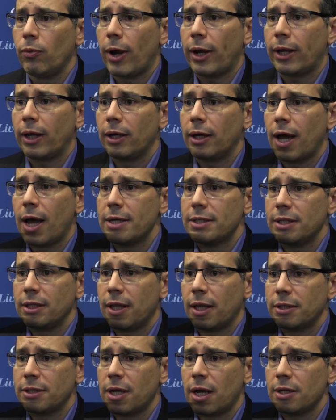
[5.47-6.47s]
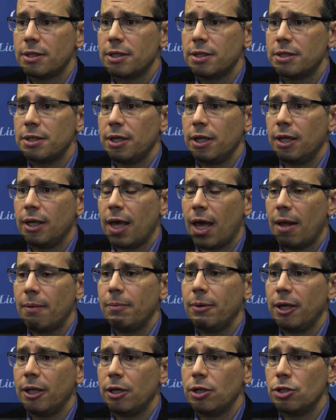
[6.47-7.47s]
Recognizing that toxicity
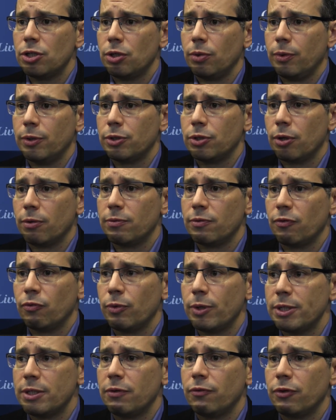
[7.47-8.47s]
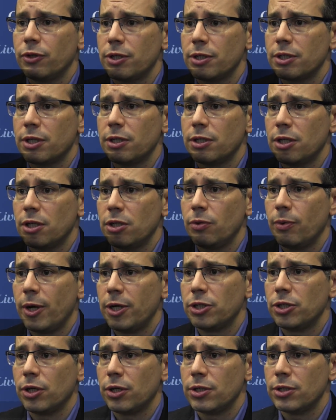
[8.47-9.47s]
can be an issue in terms of reason for
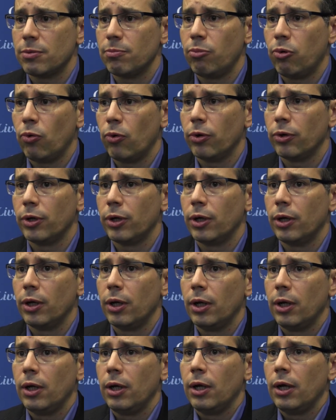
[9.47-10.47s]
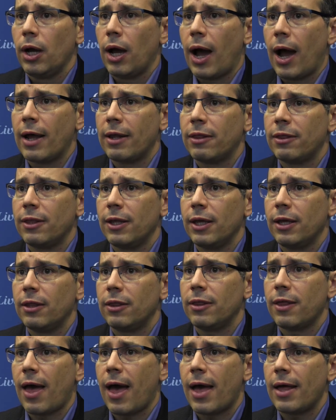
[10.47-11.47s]
discontinuation is important. I think
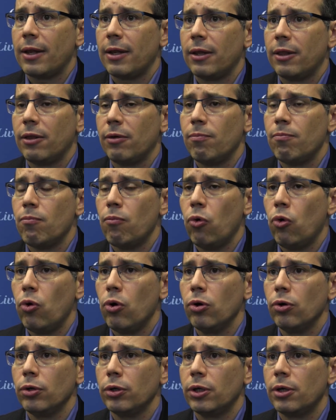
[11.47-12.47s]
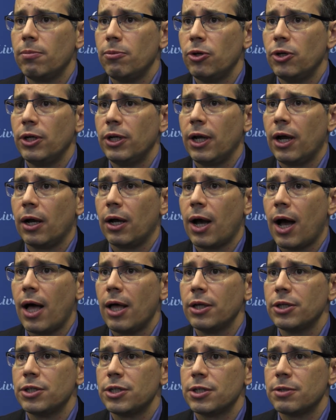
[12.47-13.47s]
that the more community
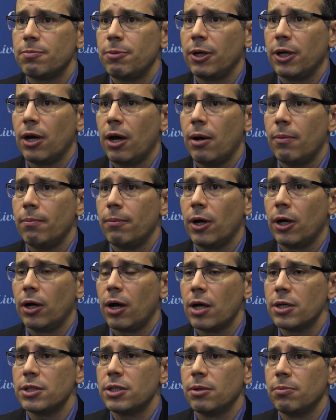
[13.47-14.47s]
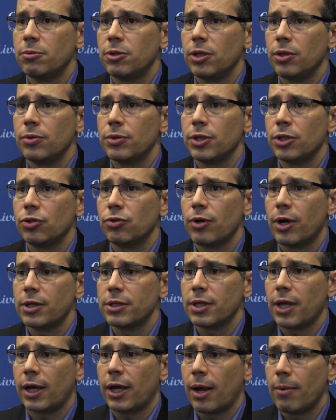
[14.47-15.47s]
oncologists become accustomed to using
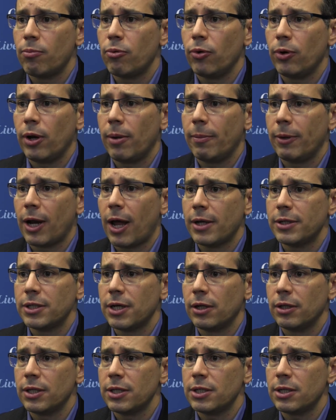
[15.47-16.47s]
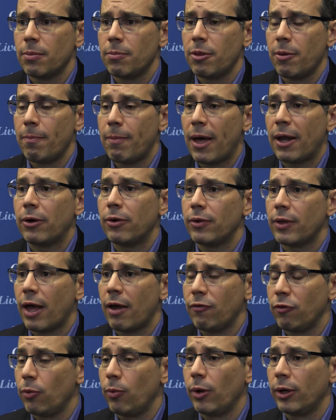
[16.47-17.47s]
drugs like ibrutinib and idelalisib, the better
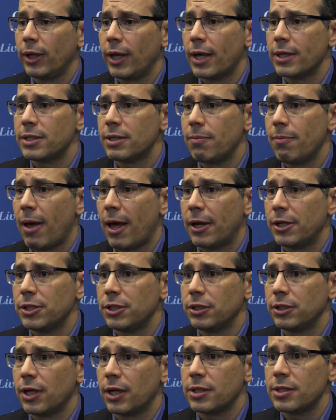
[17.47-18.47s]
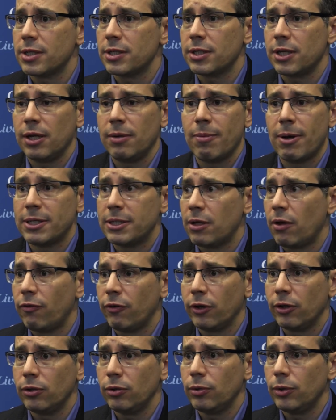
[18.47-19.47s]
everyone gets at managing toxicity,
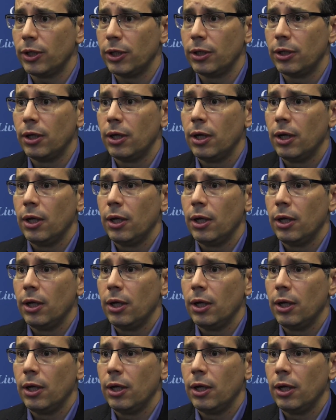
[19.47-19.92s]
myself included.